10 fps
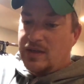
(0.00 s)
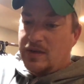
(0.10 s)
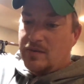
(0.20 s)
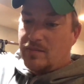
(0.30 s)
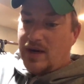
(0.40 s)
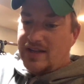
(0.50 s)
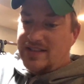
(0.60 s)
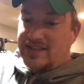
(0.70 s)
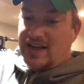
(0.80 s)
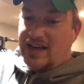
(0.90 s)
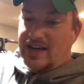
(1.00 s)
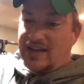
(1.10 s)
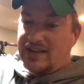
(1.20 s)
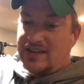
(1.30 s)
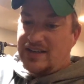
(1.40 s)
But uh,
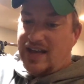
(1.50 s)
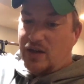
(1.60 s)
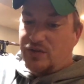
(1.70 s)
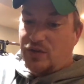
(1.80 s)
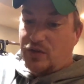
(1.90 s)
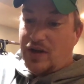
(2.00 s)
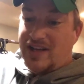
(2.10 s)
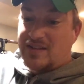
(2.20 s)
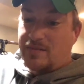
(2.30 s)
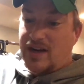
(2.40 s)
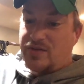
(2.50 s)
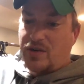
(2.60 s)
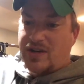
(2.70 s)
Outdoor Girl has a Montreal